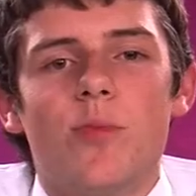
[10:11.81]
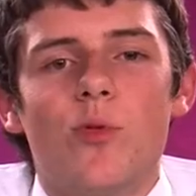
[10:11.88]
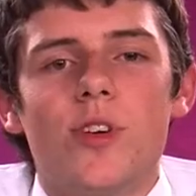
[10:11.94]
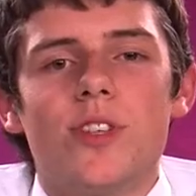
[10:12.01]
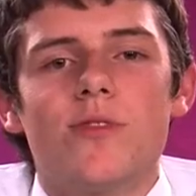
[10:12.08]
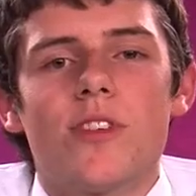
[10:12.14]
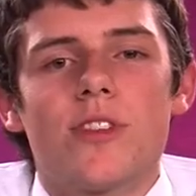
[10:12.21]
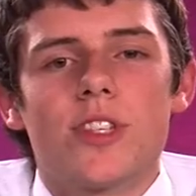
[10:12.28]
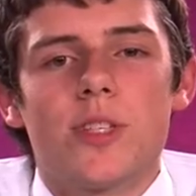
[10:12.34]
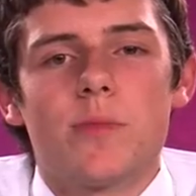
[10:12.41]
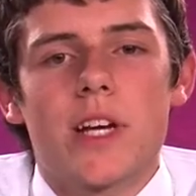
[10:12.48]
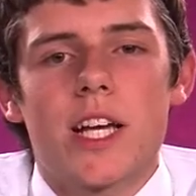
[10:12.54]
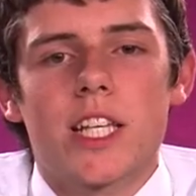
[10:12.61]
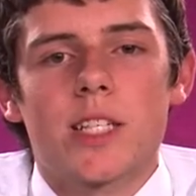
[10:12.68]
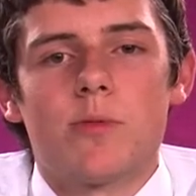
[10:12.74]
Boys
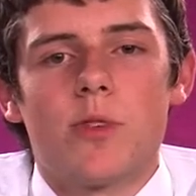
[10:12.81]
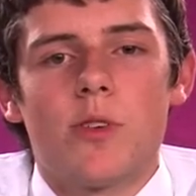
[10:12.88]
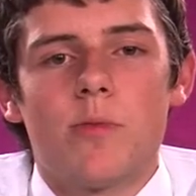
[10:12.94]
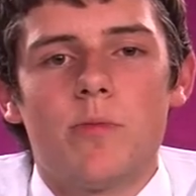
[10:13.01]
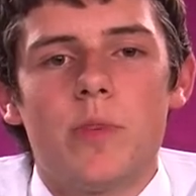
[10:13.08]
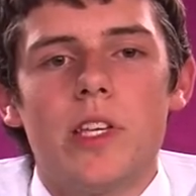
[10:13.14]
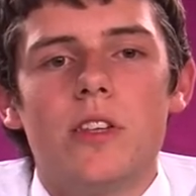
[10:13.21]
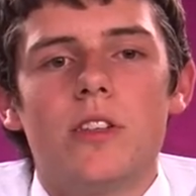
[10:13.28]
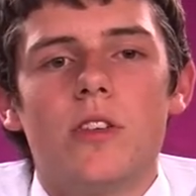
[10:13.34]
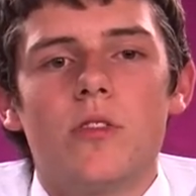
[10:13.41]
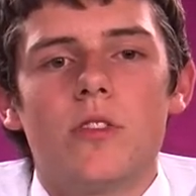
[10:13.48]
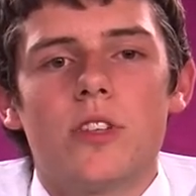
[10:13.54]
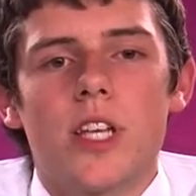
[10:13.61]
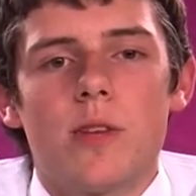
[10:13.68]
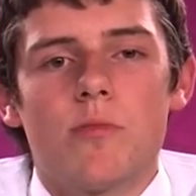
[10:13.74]
varsity basketball beat
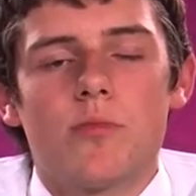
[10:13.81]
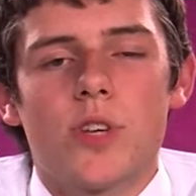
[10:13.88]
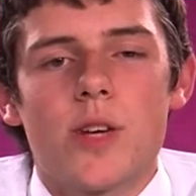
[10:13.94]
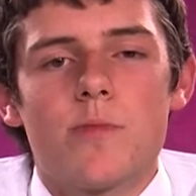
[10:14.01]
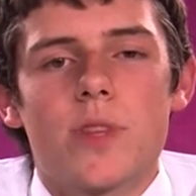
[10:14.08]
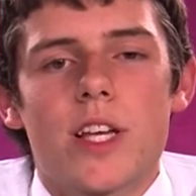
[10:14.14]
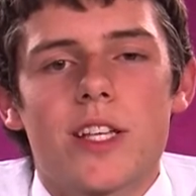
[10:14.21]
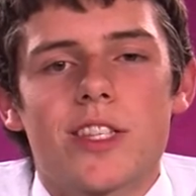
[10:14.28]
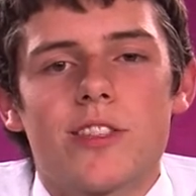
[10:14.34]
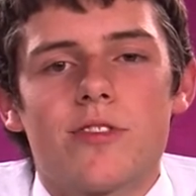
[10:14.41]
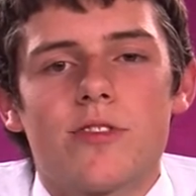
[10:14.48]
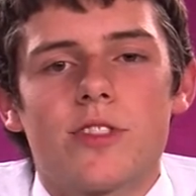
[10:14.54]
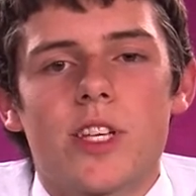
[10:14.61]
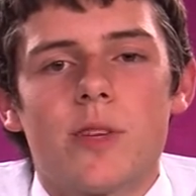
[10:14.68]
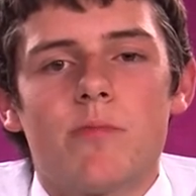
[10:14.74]
Notre Dame Prep last
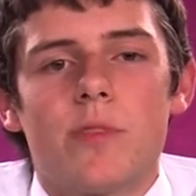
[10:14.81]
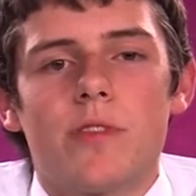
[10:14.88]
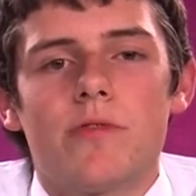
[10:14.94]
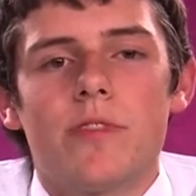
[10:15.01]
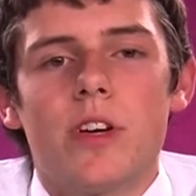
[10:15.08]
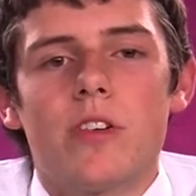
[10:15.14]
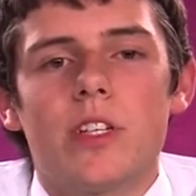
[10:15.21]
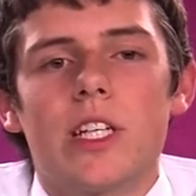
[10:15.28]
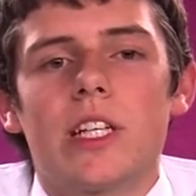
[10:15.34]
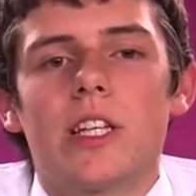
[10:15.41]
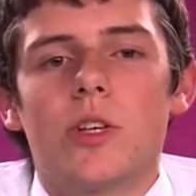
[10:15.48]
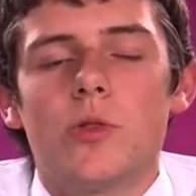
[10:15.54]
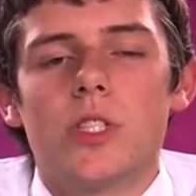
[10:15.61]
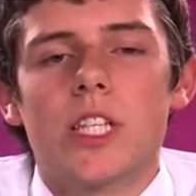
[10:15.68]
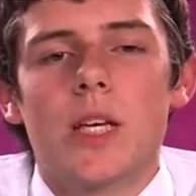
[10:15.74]
Thursday, but fell in a
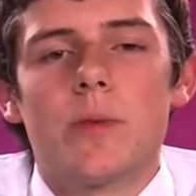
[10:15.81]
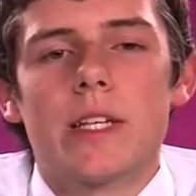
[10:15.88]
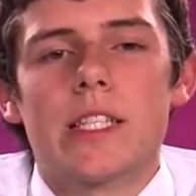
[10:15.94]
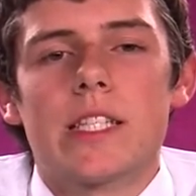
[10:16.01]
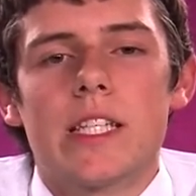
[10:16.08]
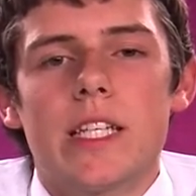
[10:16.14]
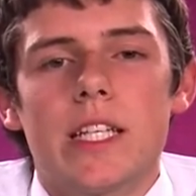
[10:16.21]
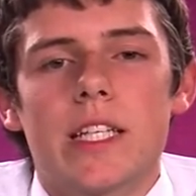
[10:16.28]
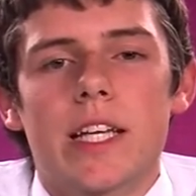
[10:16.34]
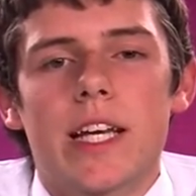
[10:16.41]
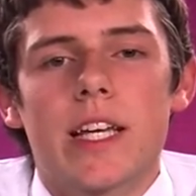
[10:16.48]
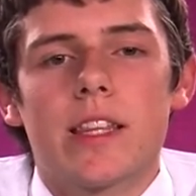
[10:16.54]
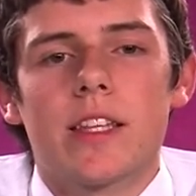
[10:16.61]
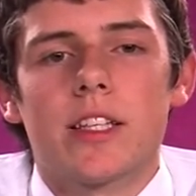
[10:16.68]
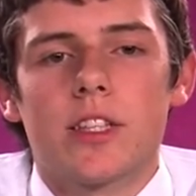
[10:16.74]
close game against Seton
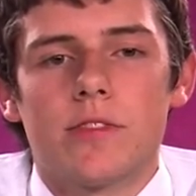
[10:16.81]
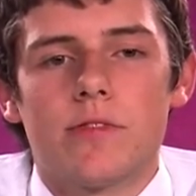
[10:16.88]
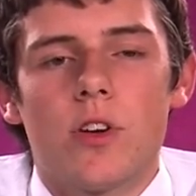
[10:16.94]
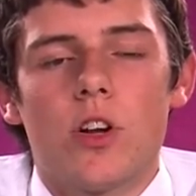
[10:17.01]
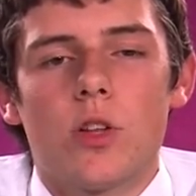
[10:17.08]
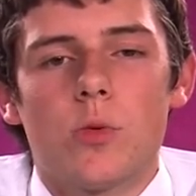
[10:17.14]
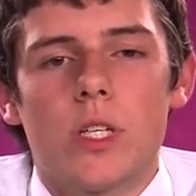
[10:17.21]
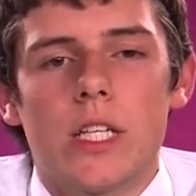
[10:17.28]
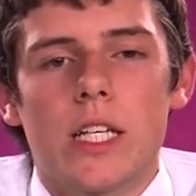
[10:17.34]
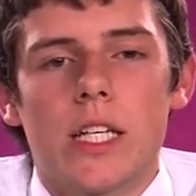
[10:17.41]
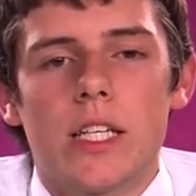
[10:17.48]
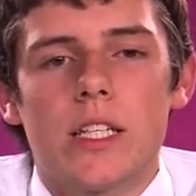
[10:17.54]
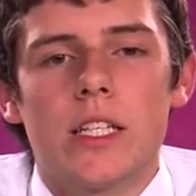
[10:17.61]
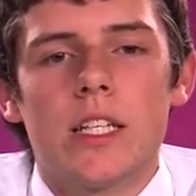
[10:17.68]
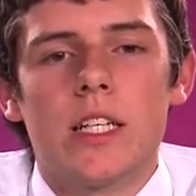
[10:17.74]
Catholic the following
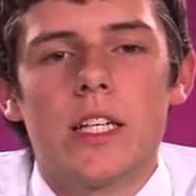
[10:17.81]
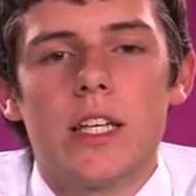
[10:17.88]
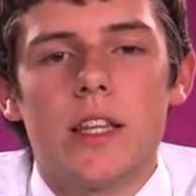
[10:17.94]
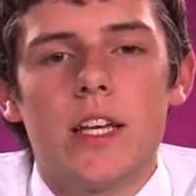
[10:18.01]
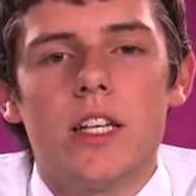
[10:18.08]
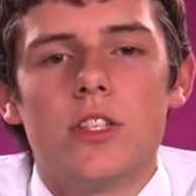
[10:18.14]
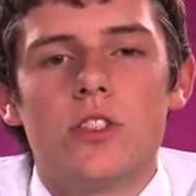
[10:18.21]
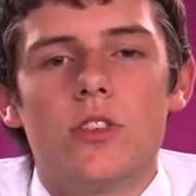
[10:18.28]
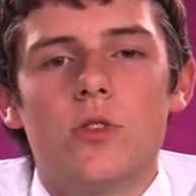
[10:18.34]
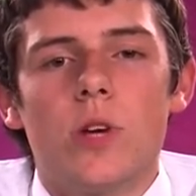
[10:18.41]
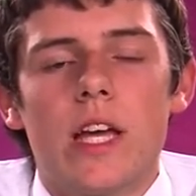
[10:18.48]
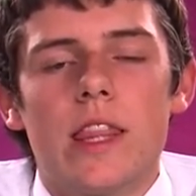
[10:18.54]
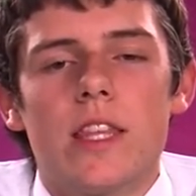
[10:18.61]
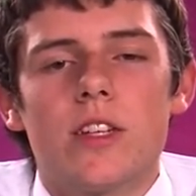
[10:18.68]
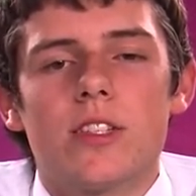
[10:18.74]
night. They
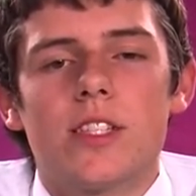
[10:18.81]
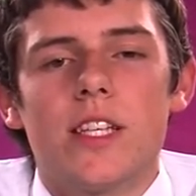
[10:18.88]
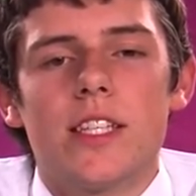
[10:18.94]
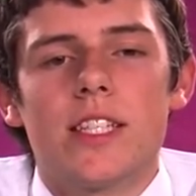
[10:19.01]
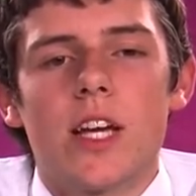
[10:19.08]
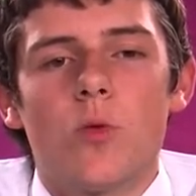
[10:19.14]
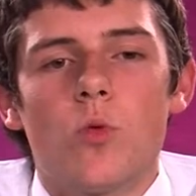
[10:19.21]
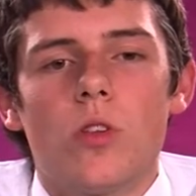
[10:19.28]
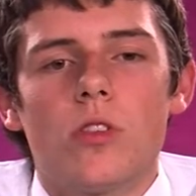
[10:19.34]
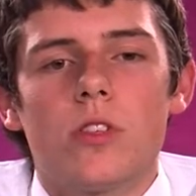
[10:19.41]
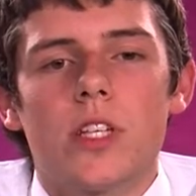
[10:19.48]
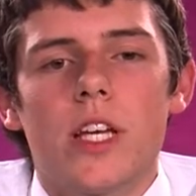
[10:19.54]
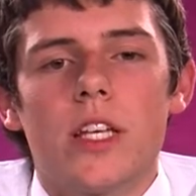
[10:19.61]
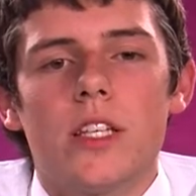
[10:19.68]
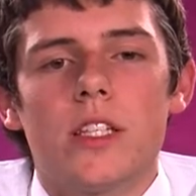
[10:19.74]
too end their season at
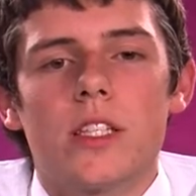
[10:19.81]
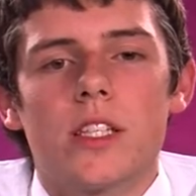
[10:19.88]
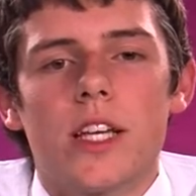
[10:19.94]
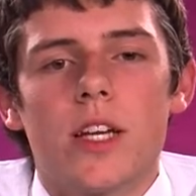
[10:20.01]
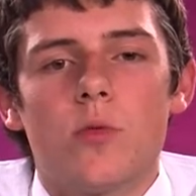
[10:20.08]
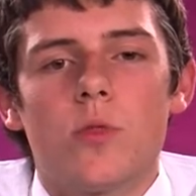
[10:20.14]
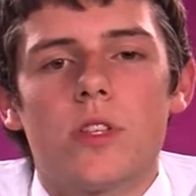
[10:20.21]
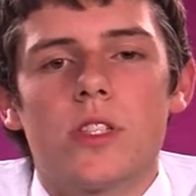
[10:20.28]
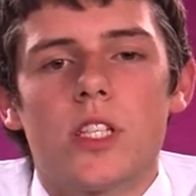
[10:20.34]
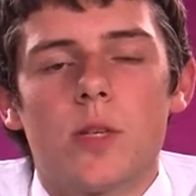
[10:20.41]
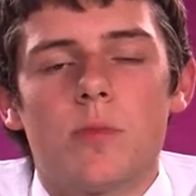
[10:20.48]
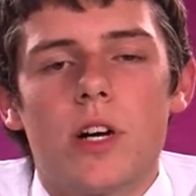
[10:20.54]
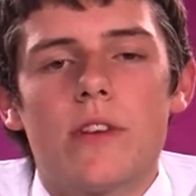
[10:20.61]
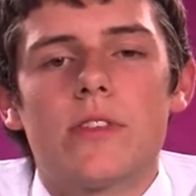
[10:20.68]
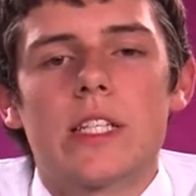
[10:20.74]
Willow Canyon tonight with
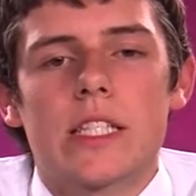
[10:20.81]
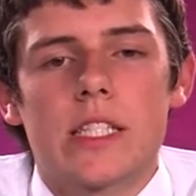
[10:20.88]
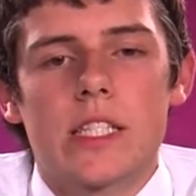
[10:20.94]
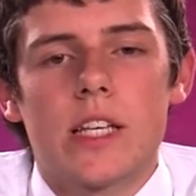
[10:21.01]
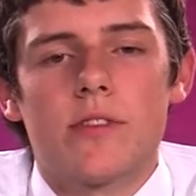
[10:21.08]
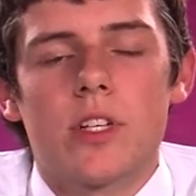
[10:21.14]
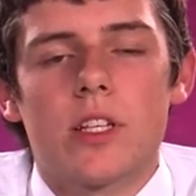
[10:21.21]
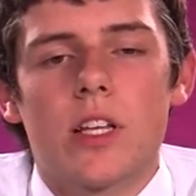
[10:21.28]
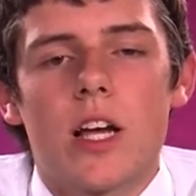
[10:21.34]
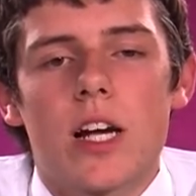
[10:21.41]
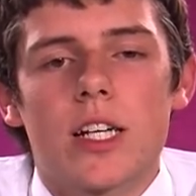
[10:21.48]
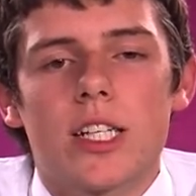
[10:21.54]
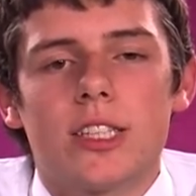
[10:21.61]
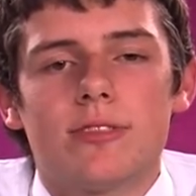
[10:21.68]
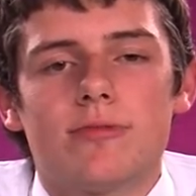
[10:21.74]
tip off at 7 o'clock.